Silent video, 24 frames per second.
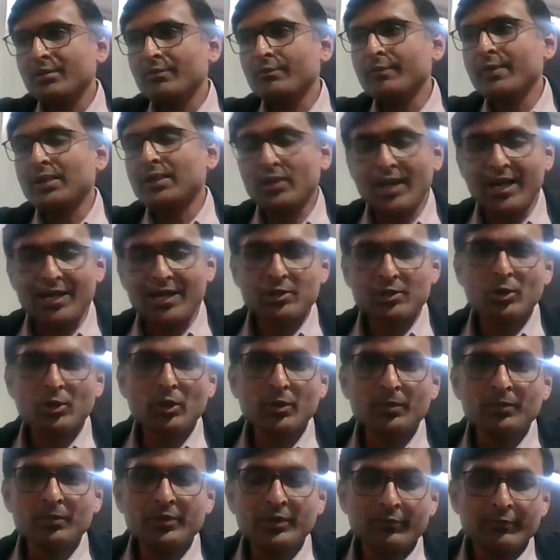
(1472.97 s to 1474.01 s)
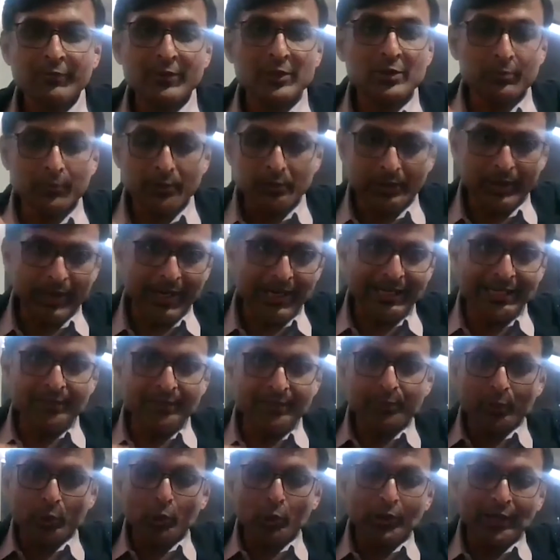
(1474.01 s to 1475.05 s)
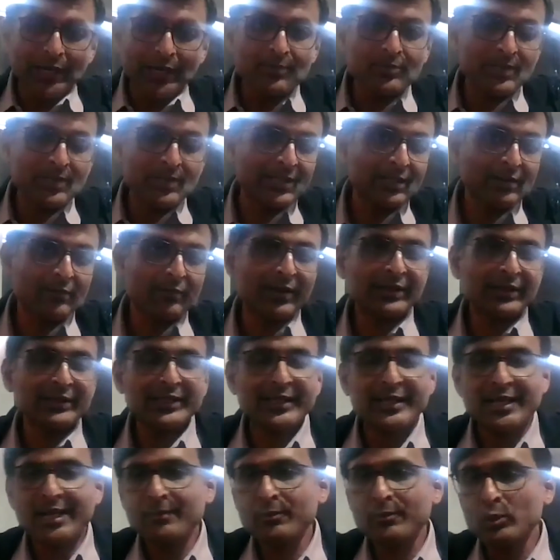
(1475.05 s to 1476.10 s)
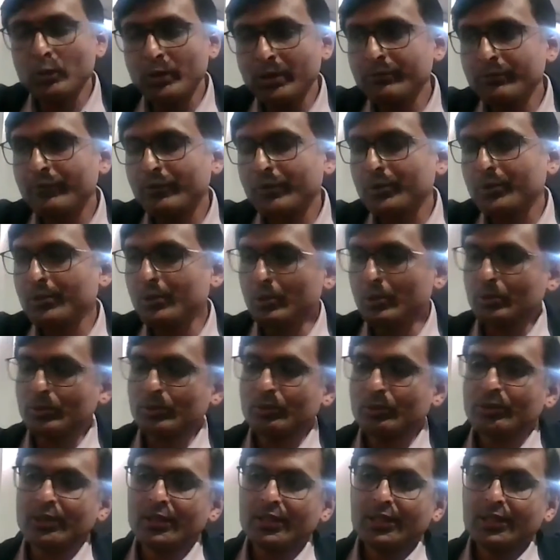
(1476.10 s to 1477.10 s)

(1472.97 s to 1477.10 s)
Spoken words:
with classroom, with training programs like the one that I'm doing for you.